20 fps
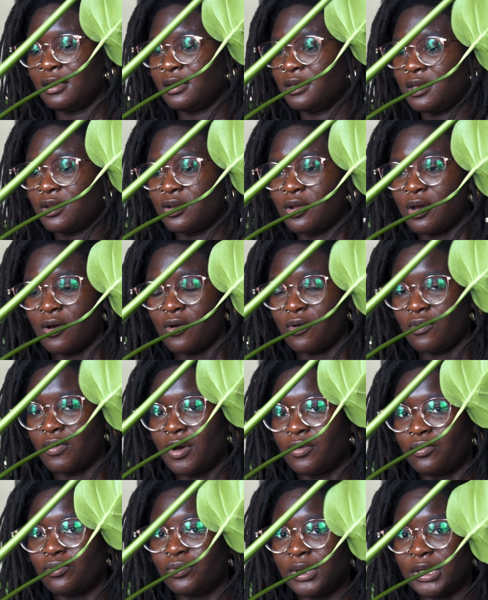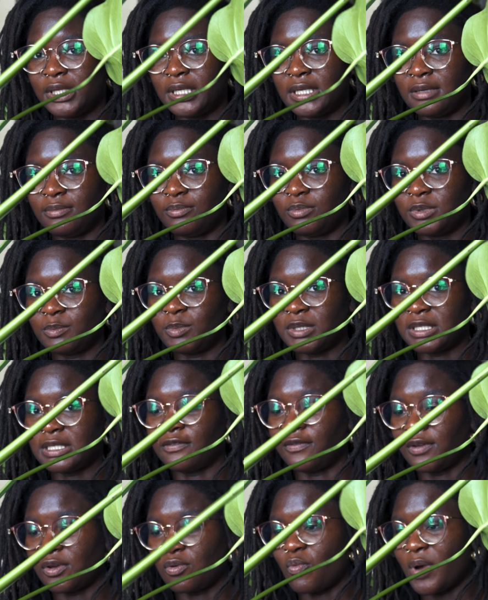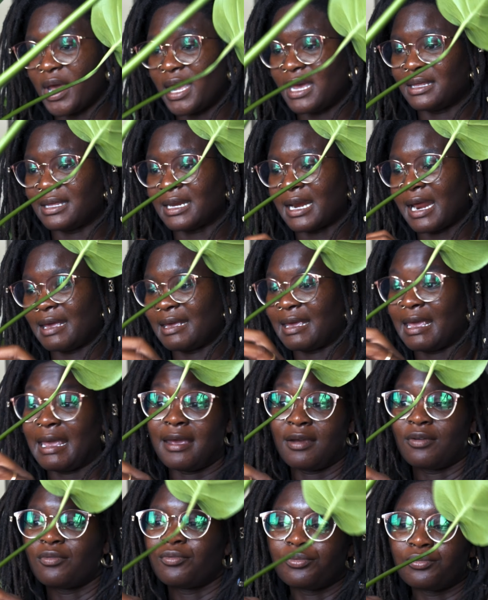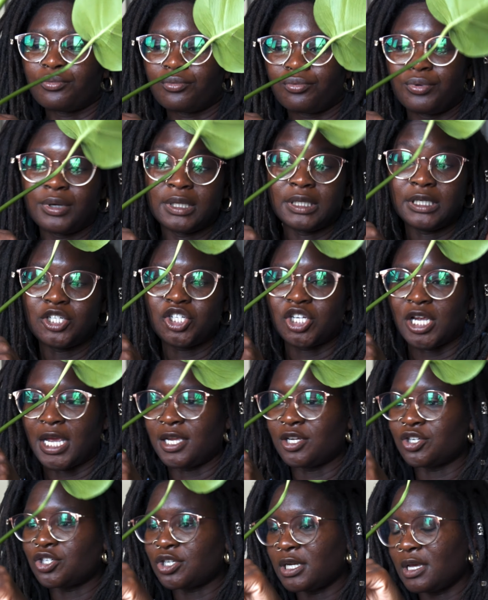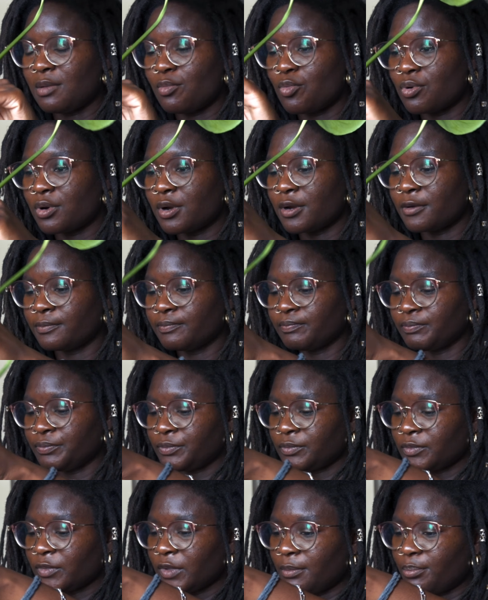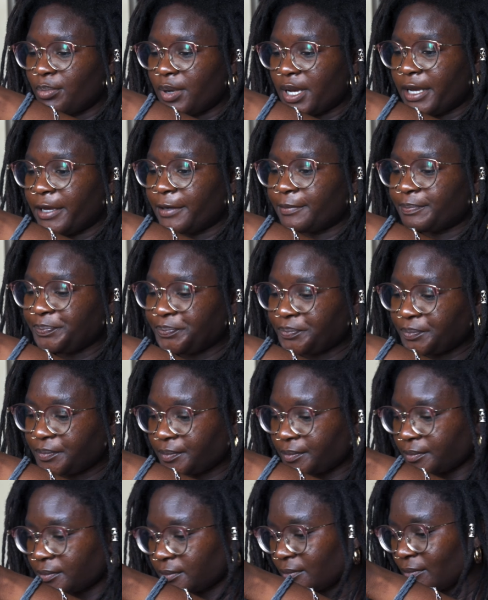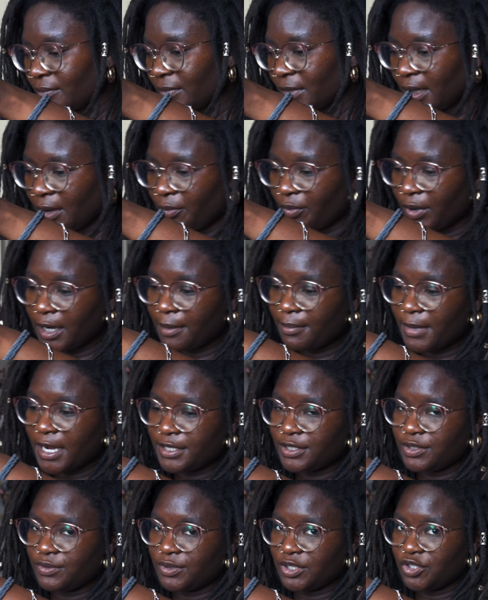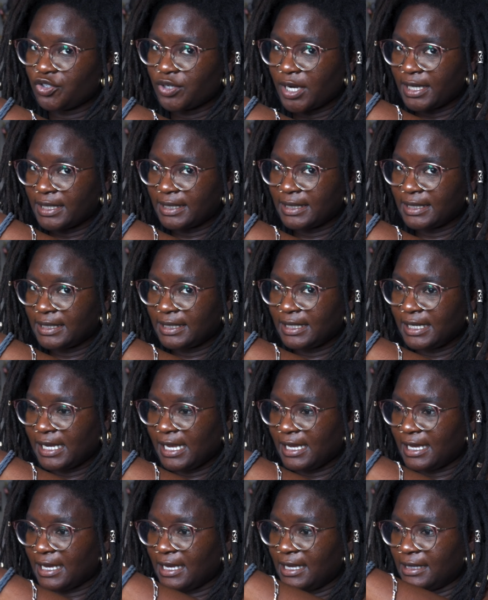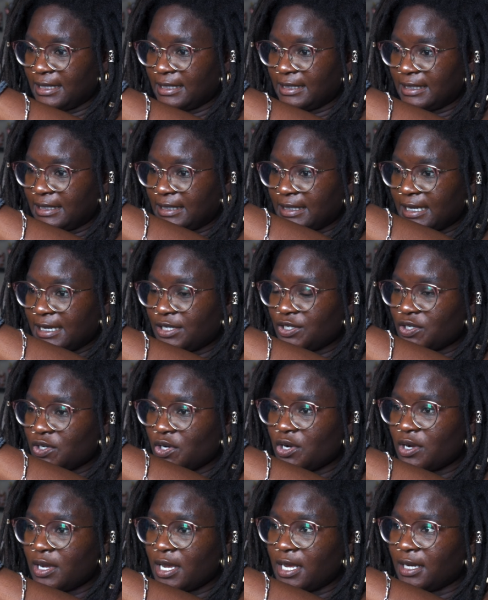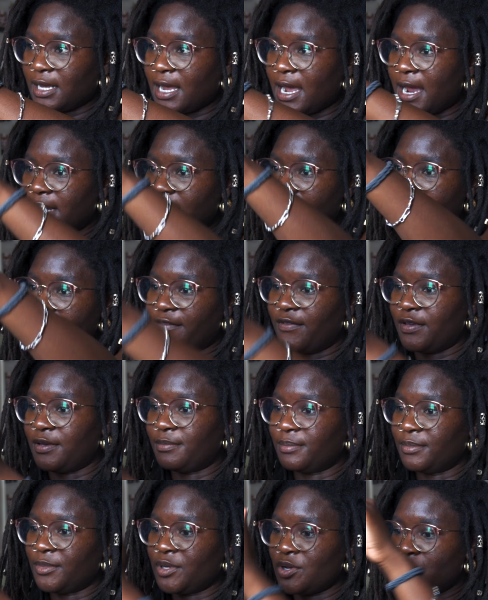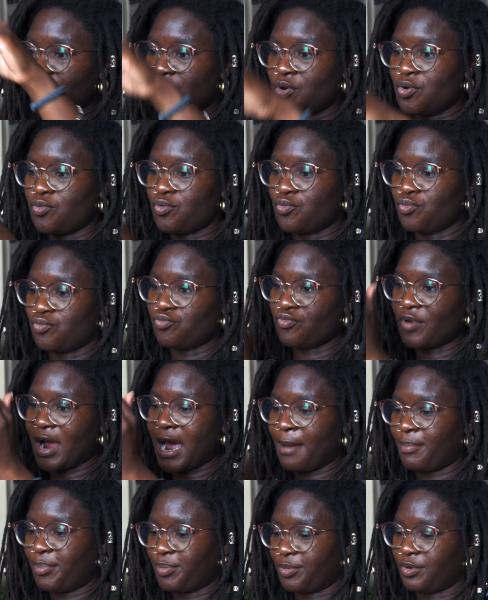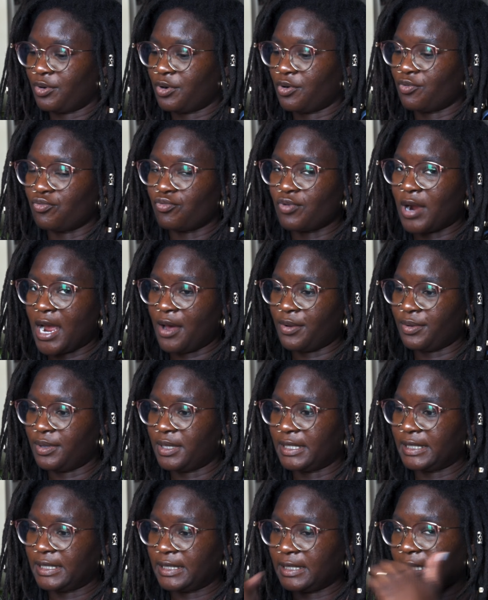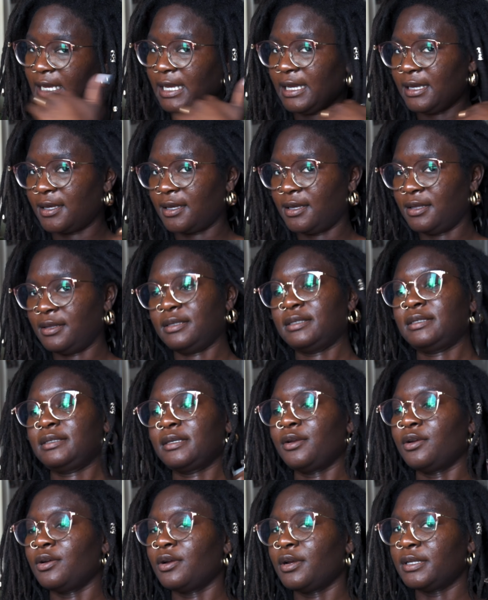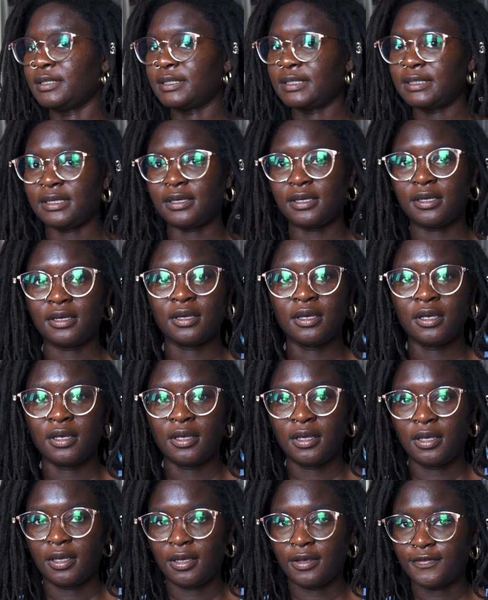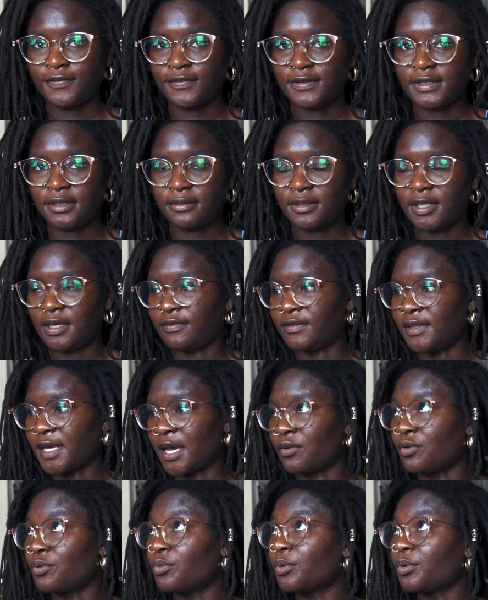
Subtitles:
you know, a really specific way that I can't really change anymore. But what I might do is try to stake in the center and kind of have him wrap around the stake in the center and see if that'll